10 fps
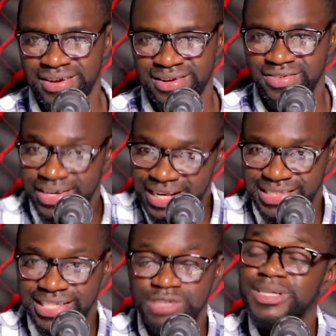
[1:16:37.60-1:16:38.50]
What I say
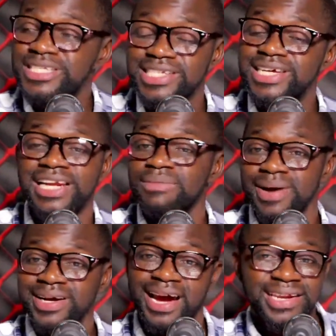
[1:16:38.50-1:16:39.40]
it me just call the
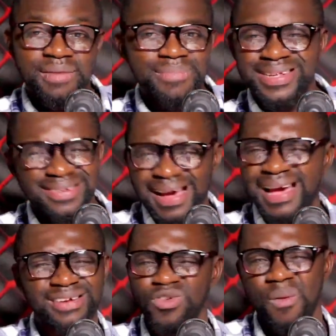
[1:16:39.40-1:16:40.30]
magana and be
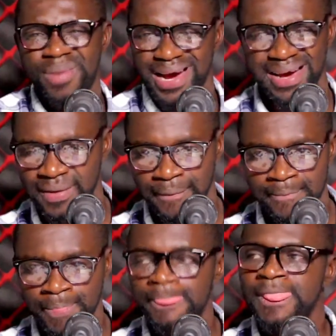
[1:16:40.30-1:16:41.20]
no man.
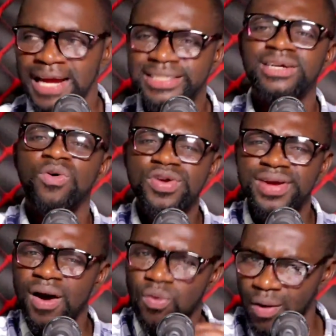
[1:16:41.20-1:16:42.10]
And the
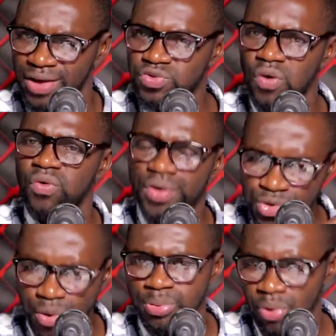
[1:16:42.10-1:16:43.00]
unia kwa so ko
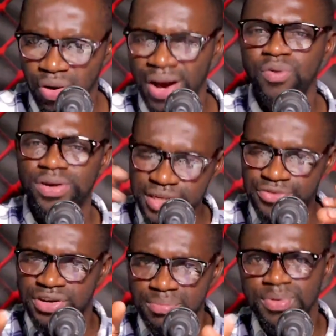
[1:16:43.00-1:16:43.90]
Europe echo di
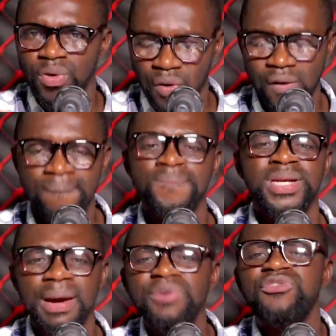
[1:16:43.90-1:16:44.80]
dream be ho.
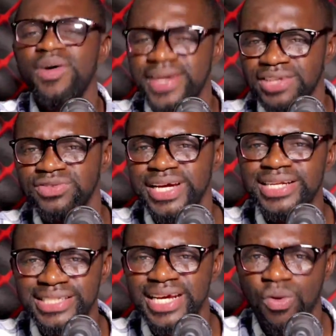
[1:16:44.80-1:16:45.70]
Now before that to the
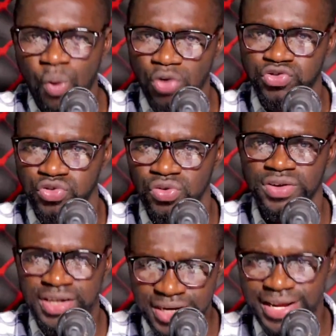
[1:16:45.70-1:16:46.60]
NTA court no, the